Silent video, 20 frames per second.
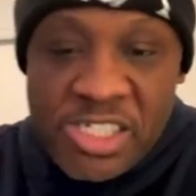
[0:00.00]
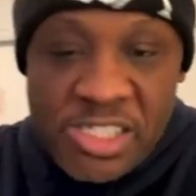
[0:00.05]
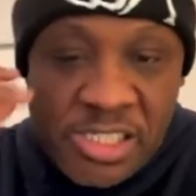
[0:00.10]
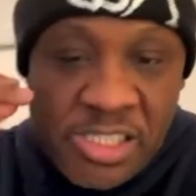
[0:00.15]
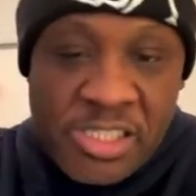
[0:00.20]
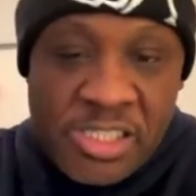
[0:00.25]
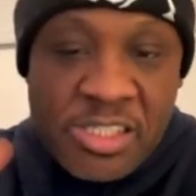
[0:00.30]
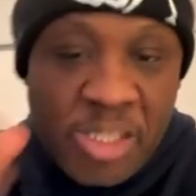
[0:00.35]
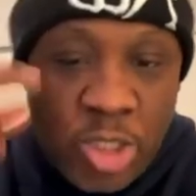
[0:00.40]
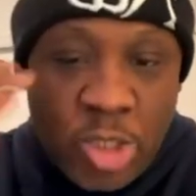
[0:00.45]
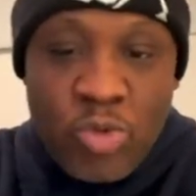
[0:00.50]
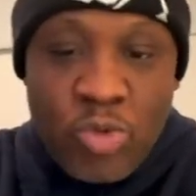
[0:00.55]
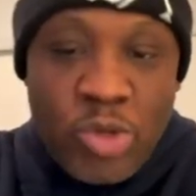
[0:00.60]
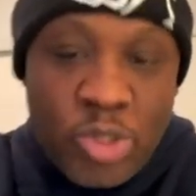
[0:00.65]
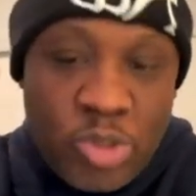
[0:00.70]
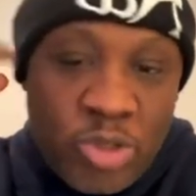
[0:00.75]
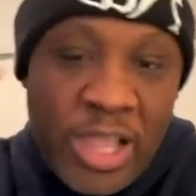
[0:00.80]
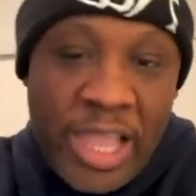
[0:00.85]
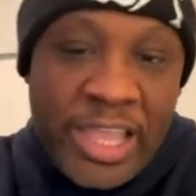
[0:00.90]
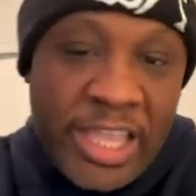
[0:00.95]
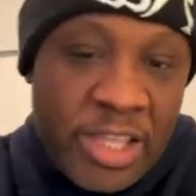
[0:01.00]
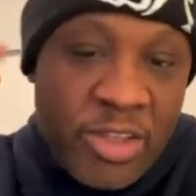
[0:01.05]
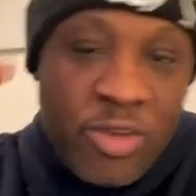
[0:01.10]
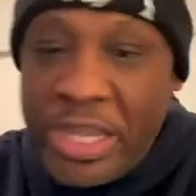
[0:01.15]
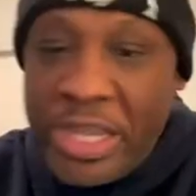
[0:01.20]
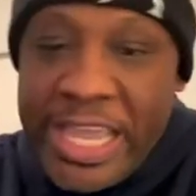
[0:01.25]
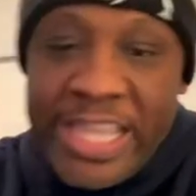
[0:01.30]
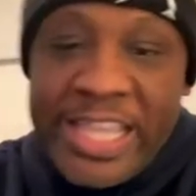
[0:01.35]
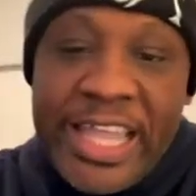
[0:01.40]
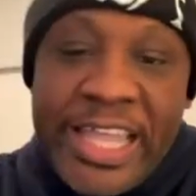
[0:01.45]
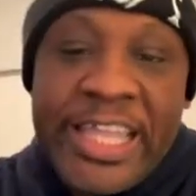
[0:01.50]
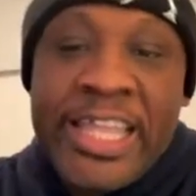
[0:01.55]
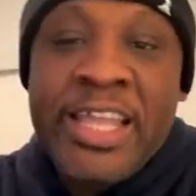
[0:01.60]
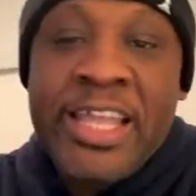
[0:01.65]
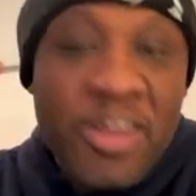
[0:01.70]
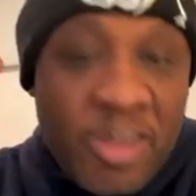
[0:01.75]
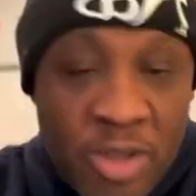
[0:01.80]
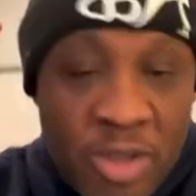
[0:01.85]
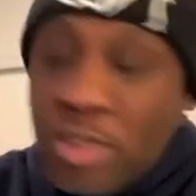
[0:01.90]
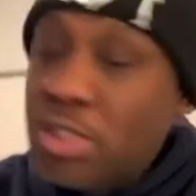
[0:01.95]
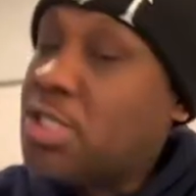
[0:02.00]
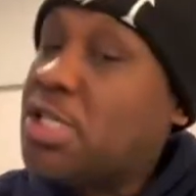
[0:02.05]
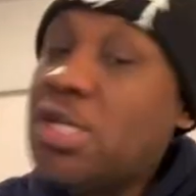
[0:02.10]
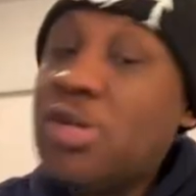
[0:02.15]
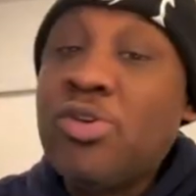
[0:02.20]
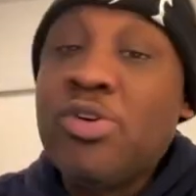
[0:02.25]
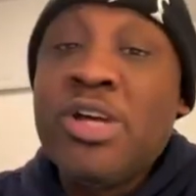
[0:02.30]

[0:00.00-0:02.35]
They just want to, like, you know, hit it, too.